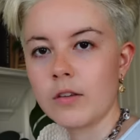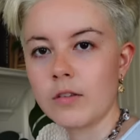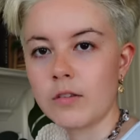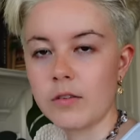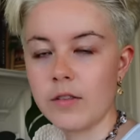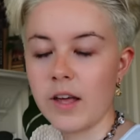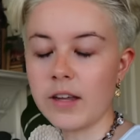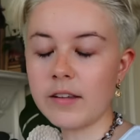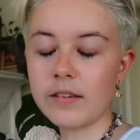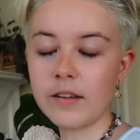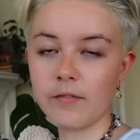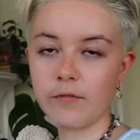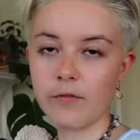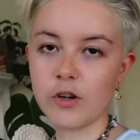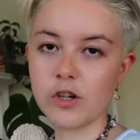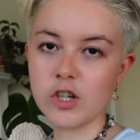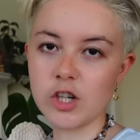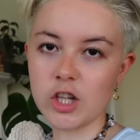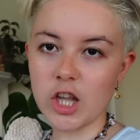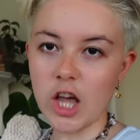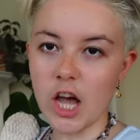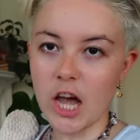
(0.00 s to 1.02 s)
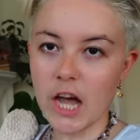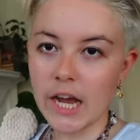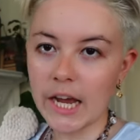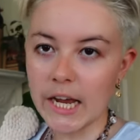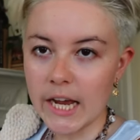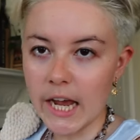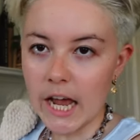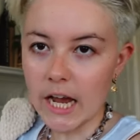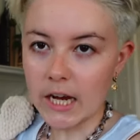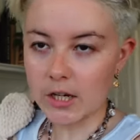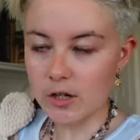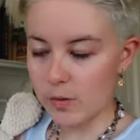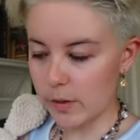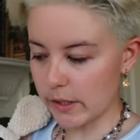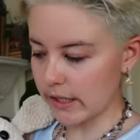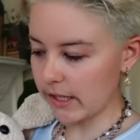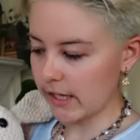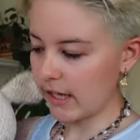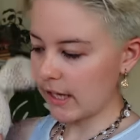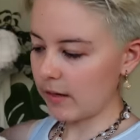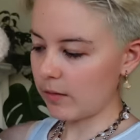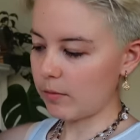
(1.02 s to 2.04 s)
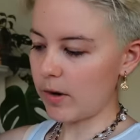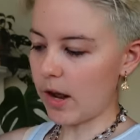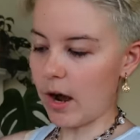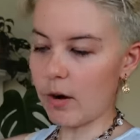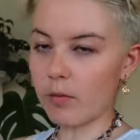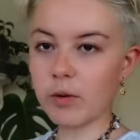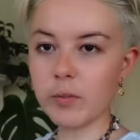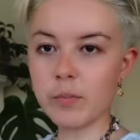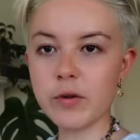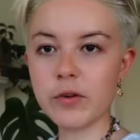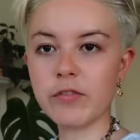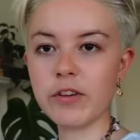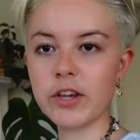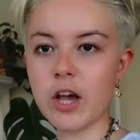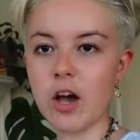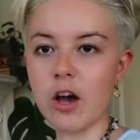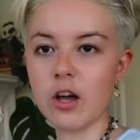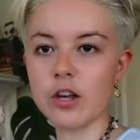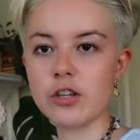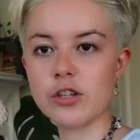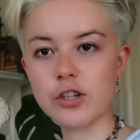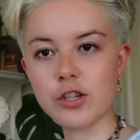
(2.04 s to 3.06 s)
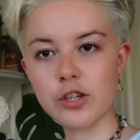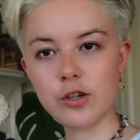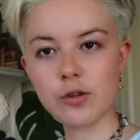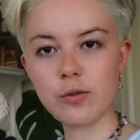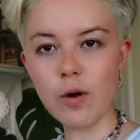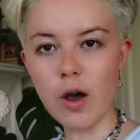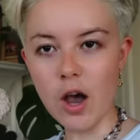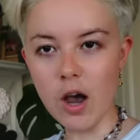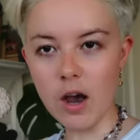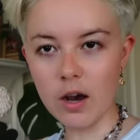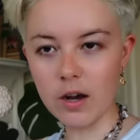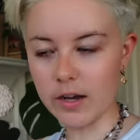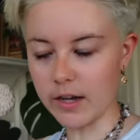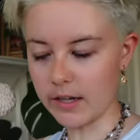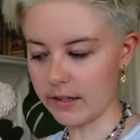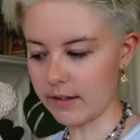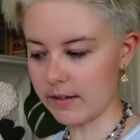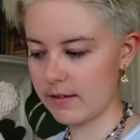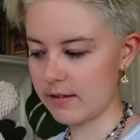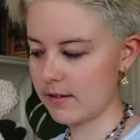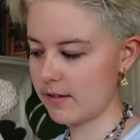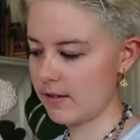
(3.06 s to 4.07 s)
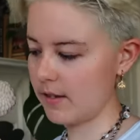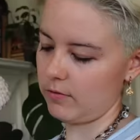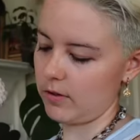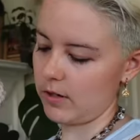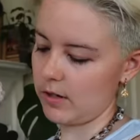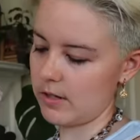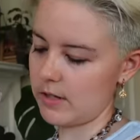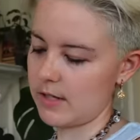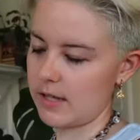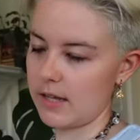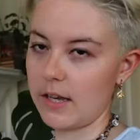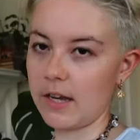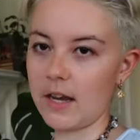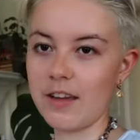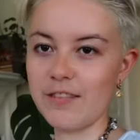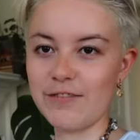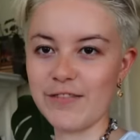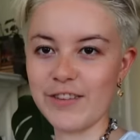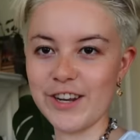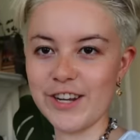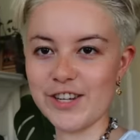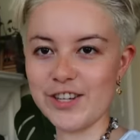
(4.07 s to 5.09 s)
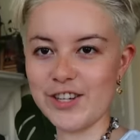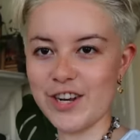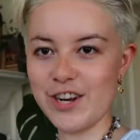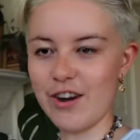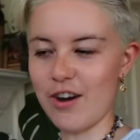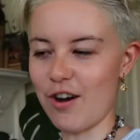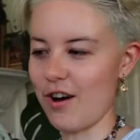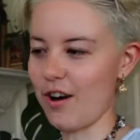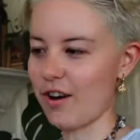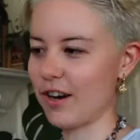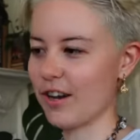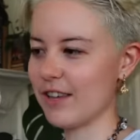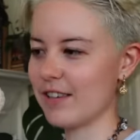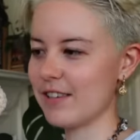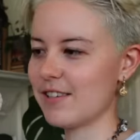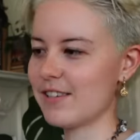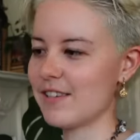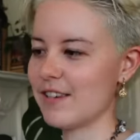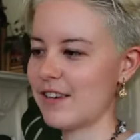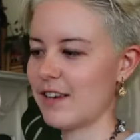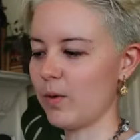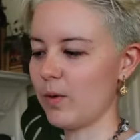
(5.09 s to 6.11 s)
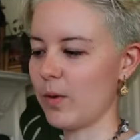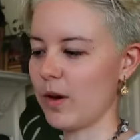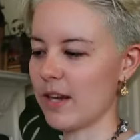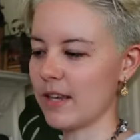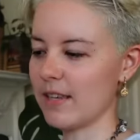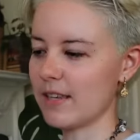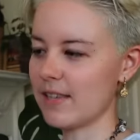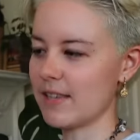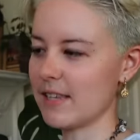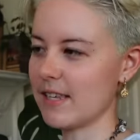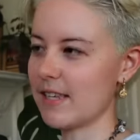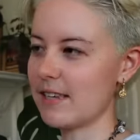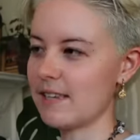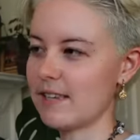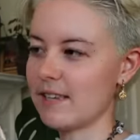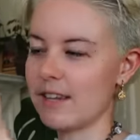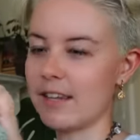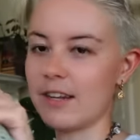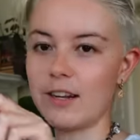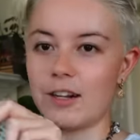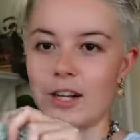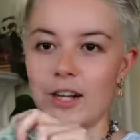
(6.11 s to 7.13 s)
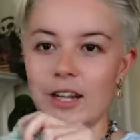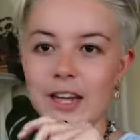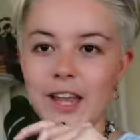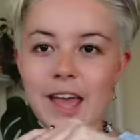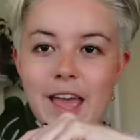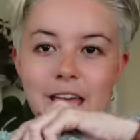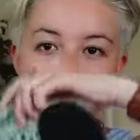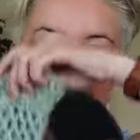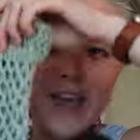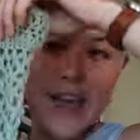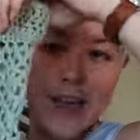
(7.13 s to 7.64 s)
So So that's it for July, actually. Now we're moving on to August. First thing I finished in August was these little...